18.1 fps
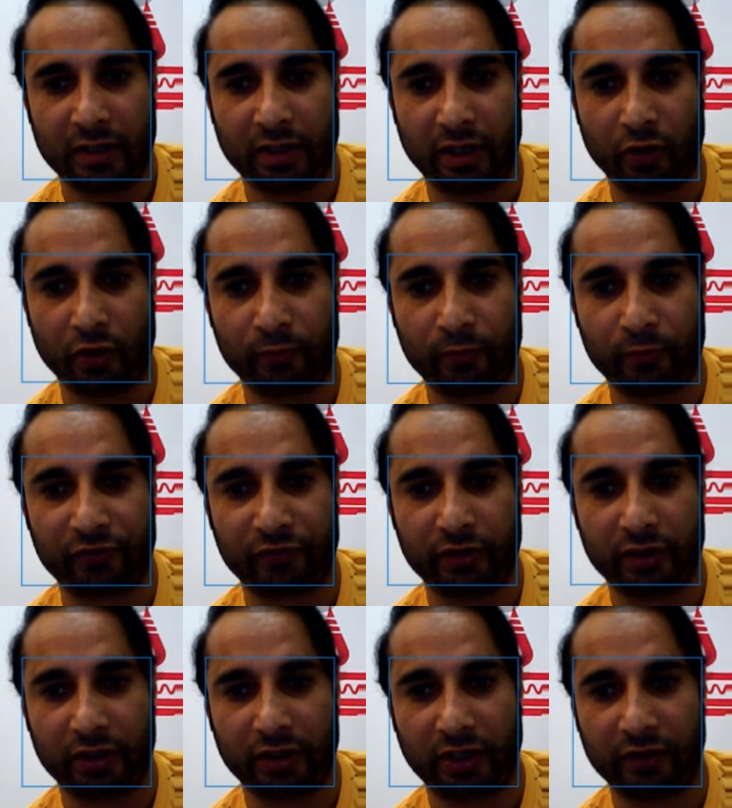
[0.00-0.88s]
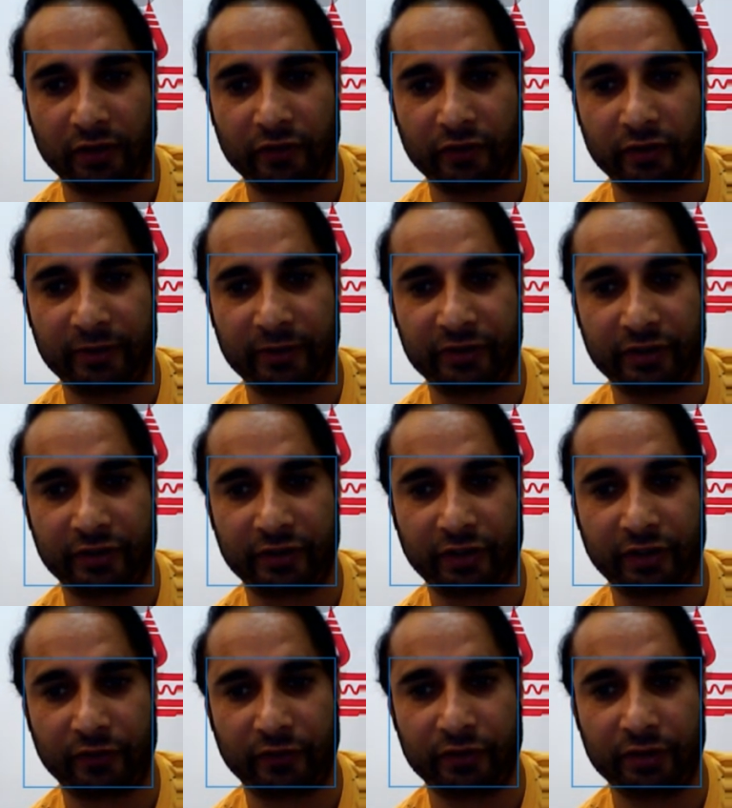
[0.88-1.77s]
IOPS 100 by
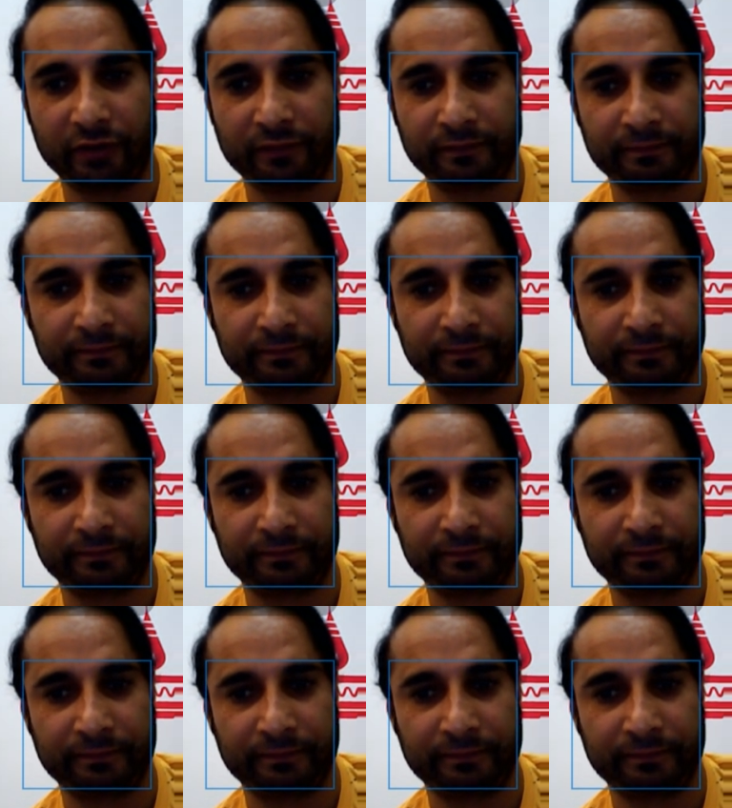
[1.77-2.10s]
3000.